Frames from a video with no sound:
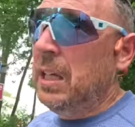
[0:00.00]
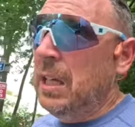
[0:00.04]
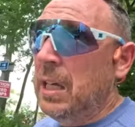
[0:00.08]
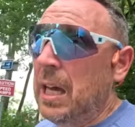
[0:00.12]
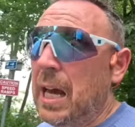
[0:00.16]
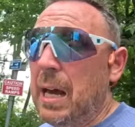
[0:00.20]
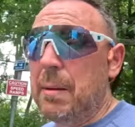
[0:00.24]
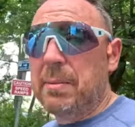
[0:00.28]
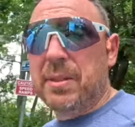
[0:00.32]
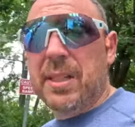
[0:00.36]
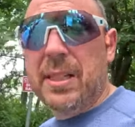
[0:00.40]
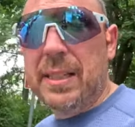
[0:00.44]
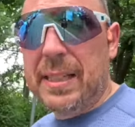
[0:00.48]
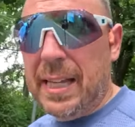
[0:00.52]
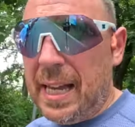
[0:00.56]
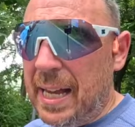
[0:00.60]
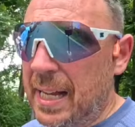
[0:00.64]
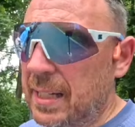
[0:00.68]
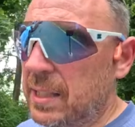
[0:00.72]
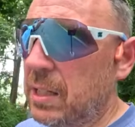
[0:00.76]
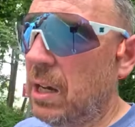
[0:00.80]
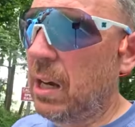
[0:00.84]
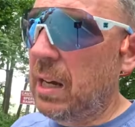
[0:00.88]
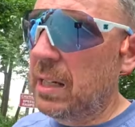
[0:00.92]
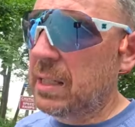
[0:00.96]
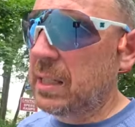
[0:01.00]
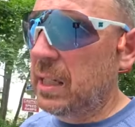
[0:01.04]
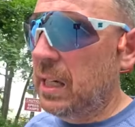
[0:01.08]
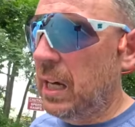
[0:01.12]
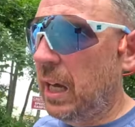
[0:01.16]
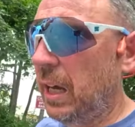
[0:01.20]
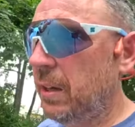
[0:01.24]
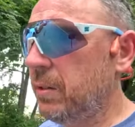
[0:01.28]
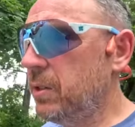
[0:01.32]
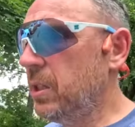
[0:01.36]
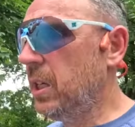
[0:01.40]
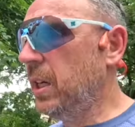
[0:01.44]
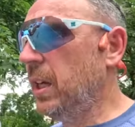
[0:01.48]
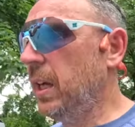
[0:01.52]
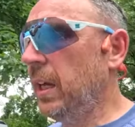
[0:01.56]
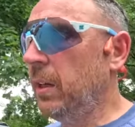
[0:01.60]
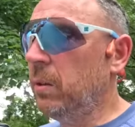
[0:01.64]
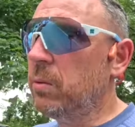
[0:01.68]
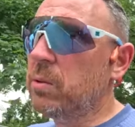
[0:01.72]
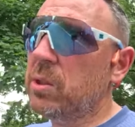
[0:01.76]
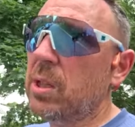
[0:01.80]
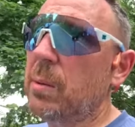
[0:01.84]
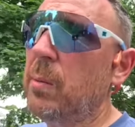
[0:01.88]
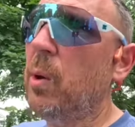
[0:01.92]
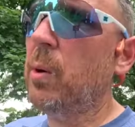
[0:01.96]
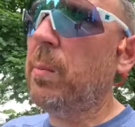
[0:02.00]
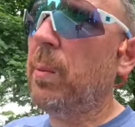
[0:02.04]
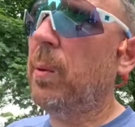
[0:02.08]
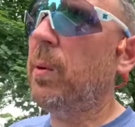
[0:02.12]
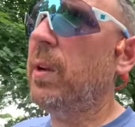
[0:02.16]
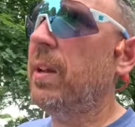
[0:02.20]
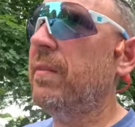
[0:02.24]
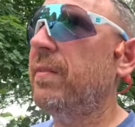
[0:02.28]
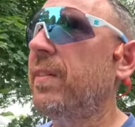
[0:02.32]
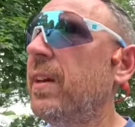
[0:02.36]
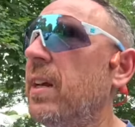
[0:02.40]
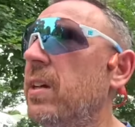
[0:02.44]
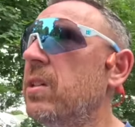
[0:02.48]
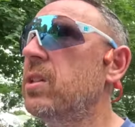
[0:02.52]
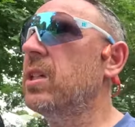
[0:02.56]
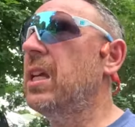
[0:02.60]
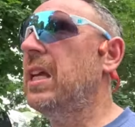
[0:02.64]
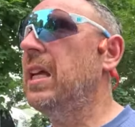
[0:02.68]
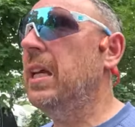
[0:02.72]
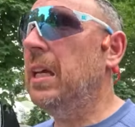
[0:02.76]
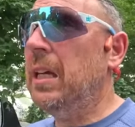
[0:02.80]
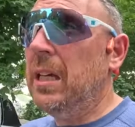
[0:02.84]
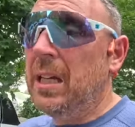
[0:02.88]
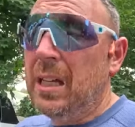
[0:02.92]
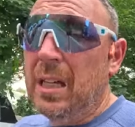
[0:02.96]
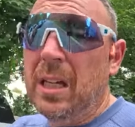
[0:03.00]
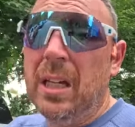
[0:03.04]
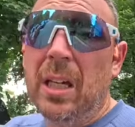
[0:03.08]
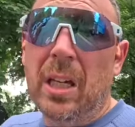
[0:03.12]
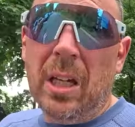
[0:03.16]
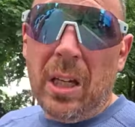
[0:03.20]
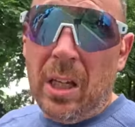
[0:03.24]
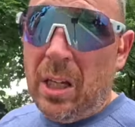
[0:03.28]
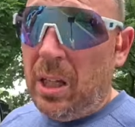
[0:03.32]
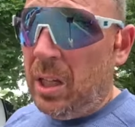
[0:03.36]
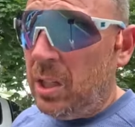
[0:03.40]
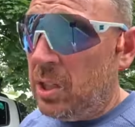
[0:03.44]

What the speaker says: Ups and downs, highs and lows, and also more importantly, anything else,